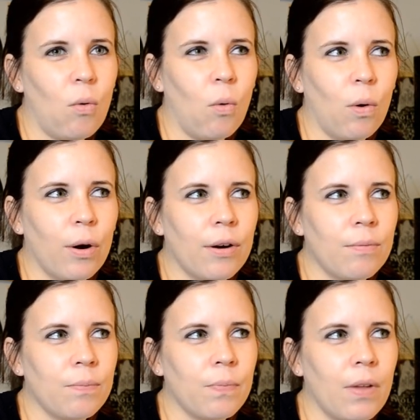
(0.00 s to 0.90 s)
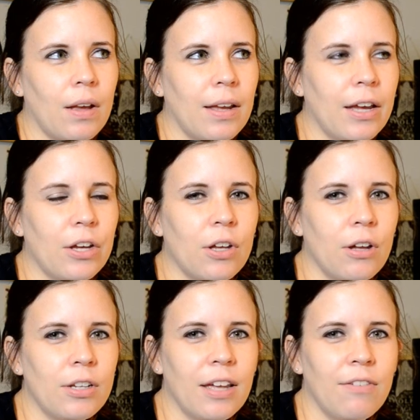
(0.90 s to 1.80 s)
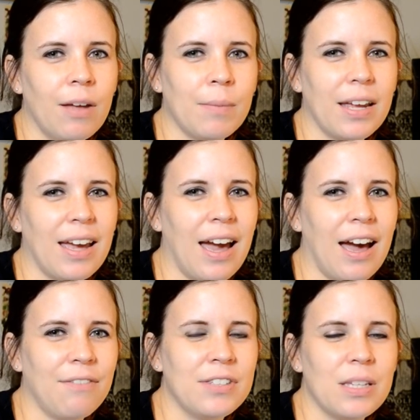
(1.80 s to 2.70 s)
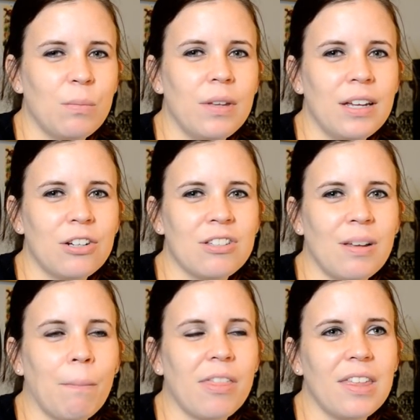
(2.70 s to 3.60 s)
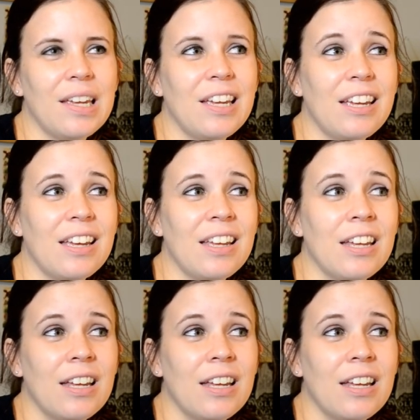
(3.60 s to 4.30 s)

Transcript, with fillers: Or, like, I could give him like a half sibling or something,